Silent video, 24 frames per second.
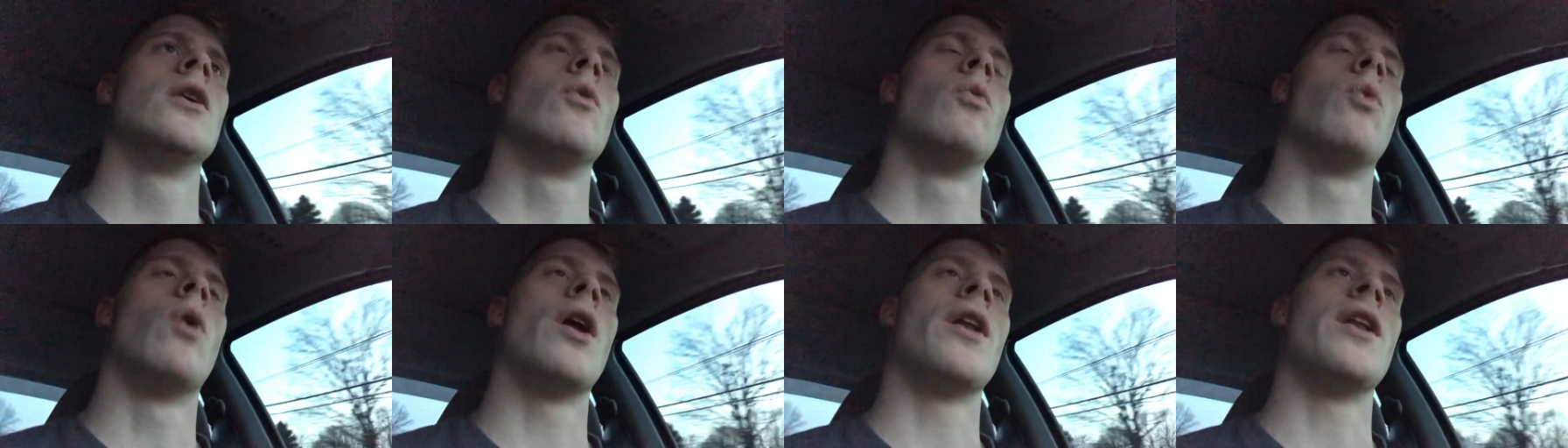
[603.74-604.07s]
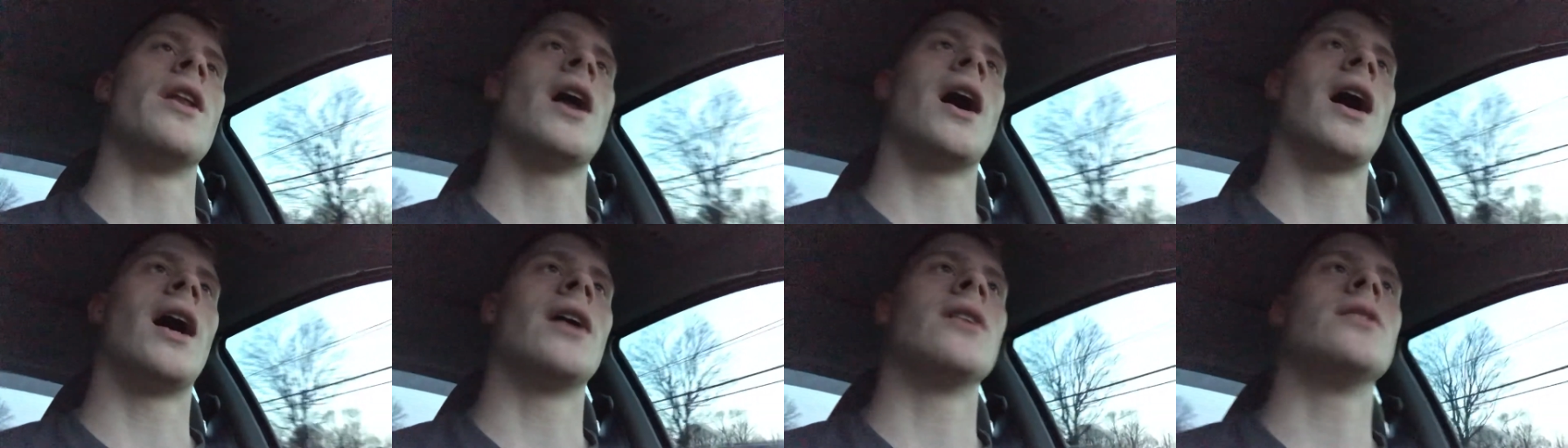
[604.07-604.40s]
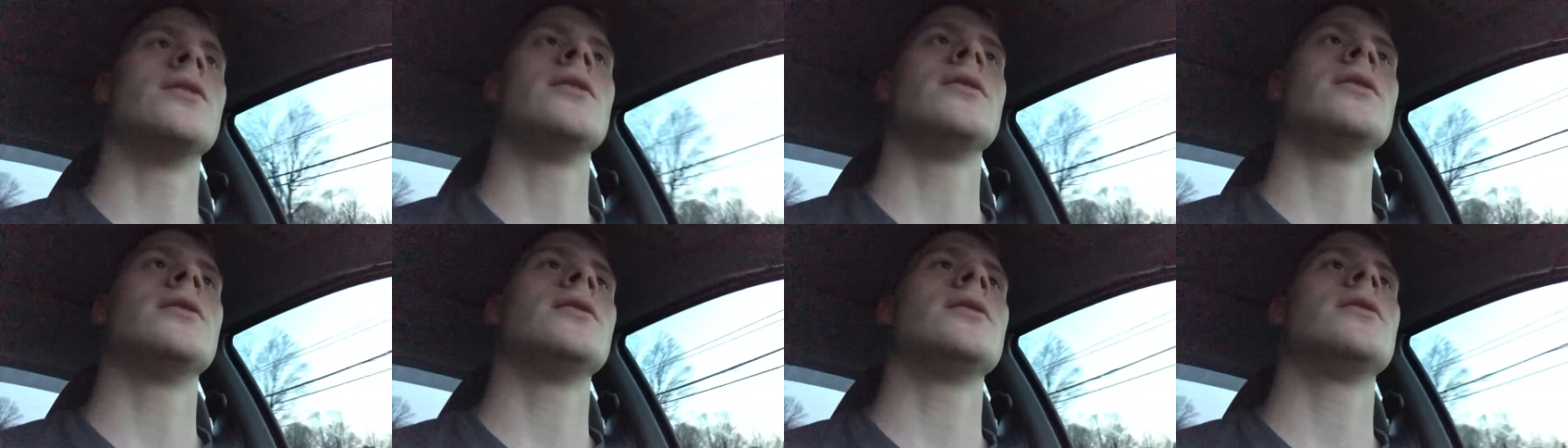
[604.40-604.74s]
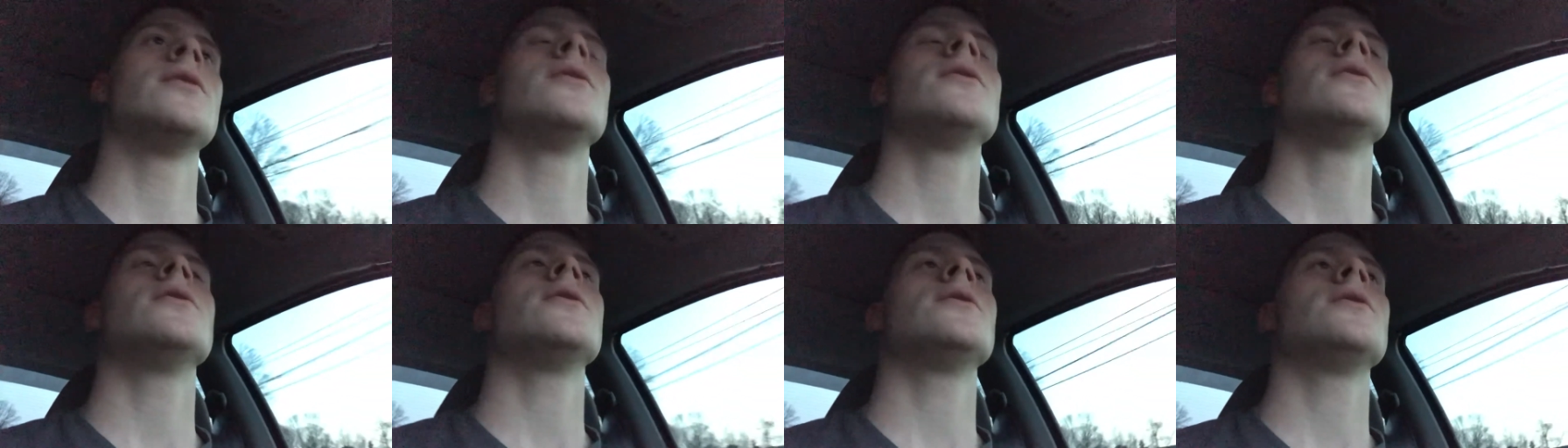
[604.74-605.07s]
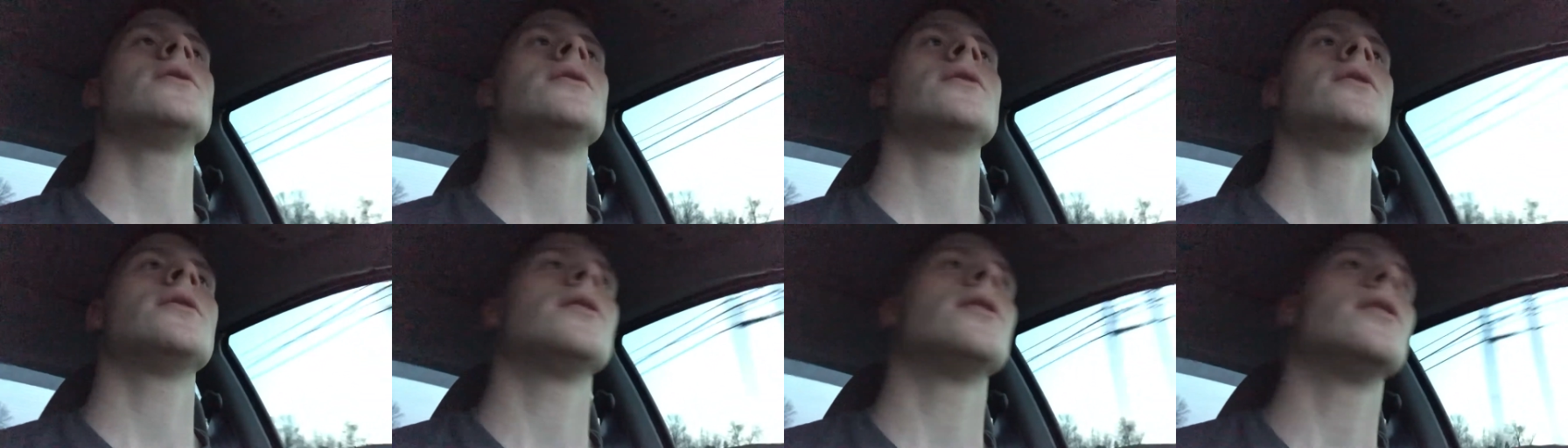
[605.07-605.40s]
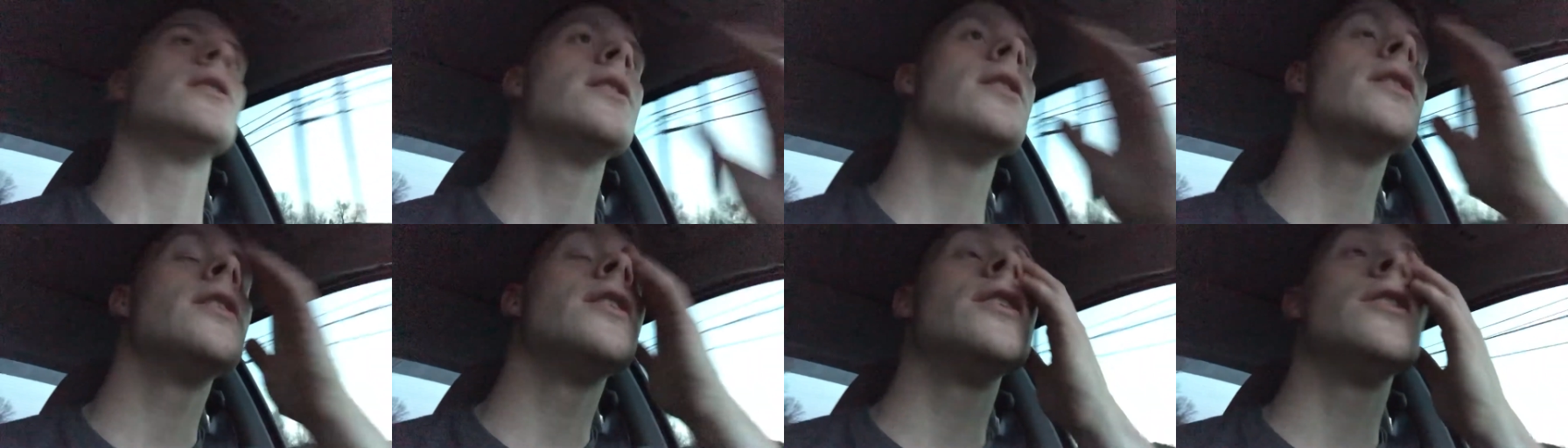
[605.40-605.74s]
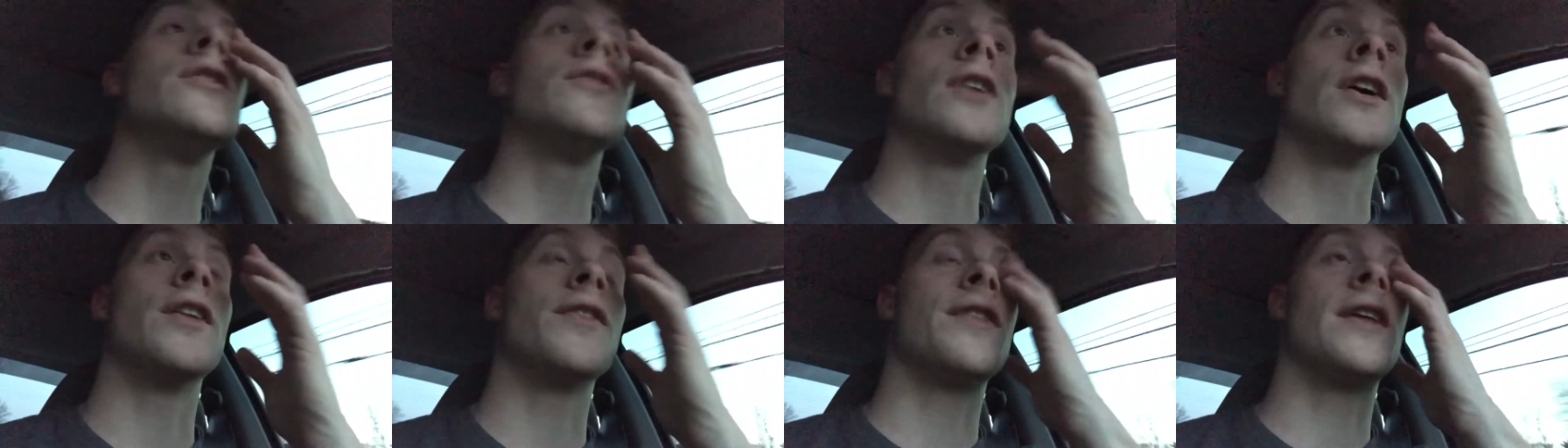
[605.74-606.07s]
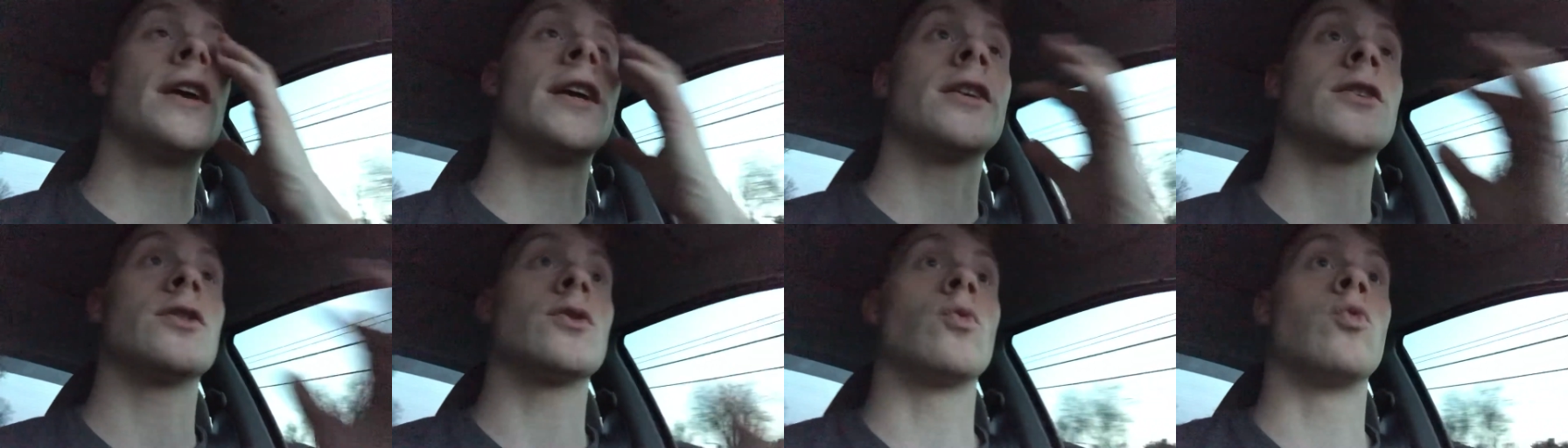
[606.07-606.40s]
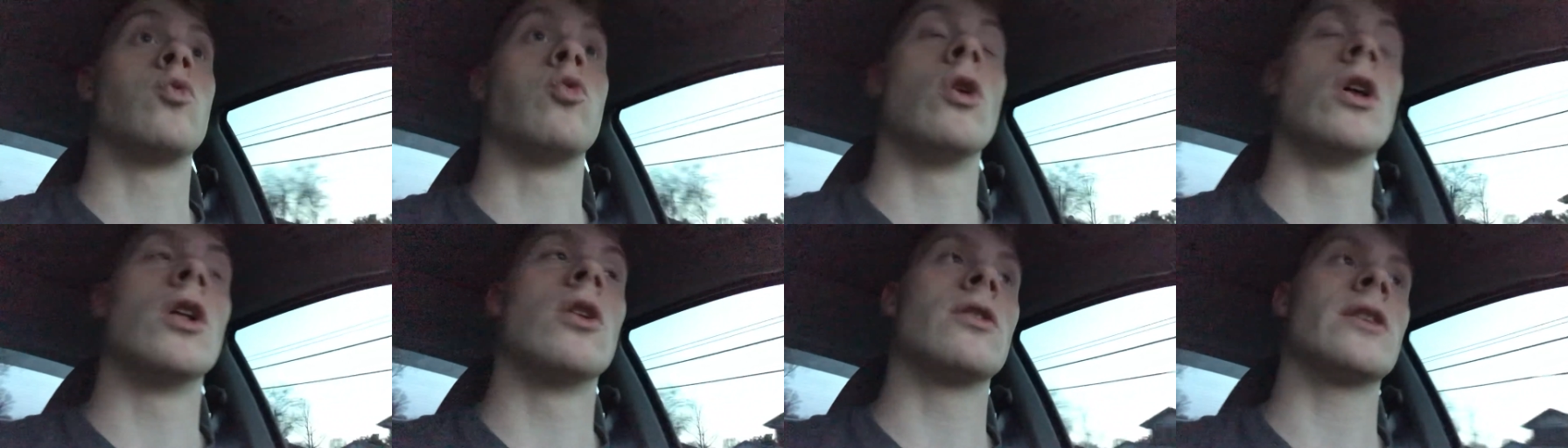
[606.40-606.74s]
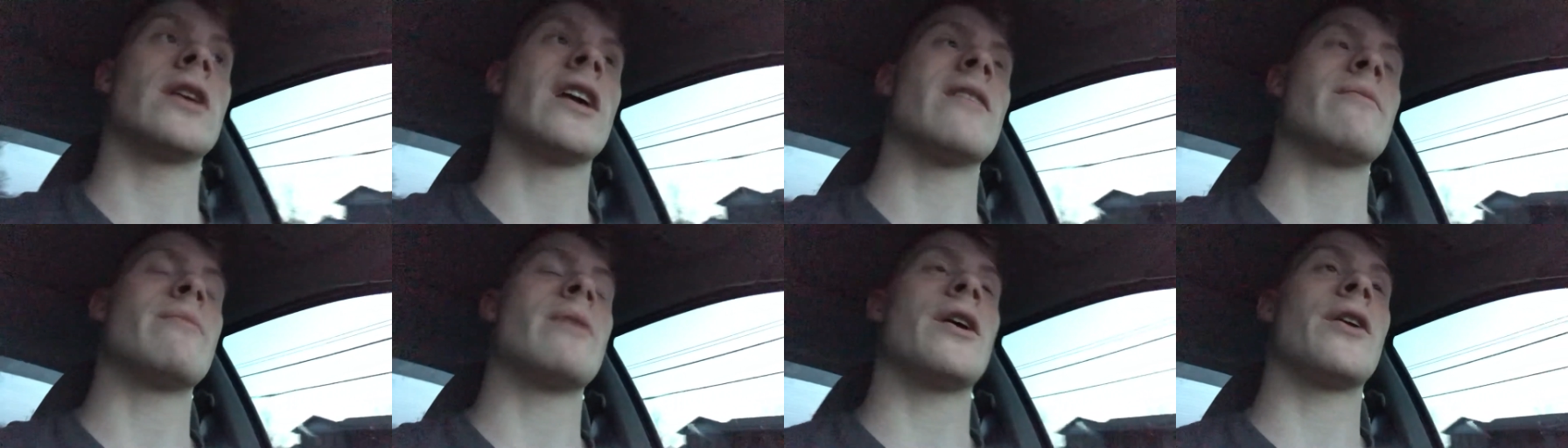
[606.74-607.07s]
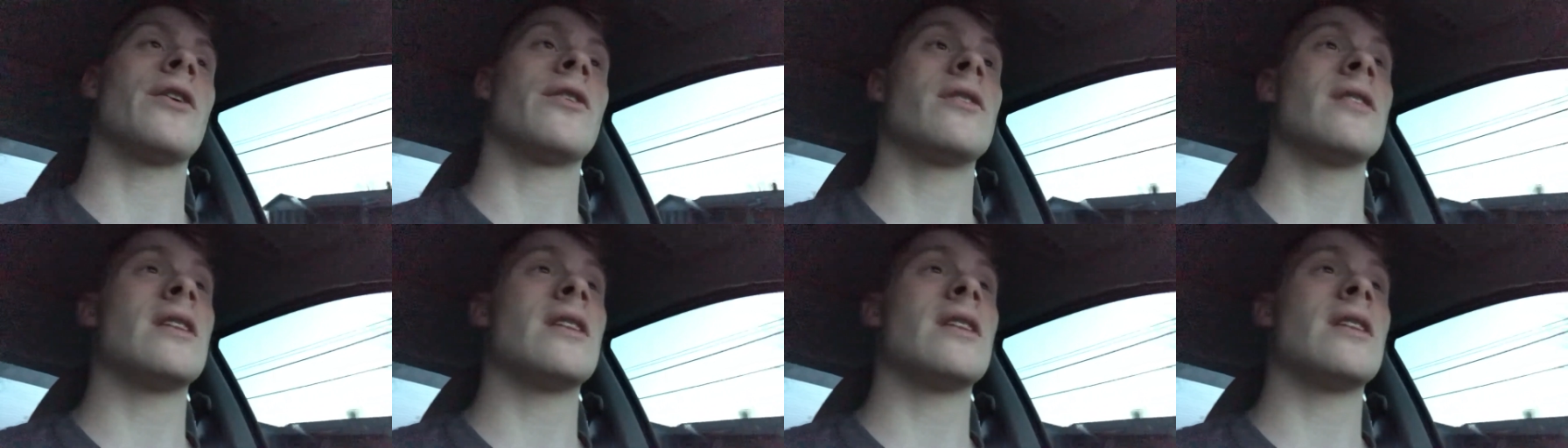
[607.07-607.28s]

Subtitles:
whatnot, that things will get better.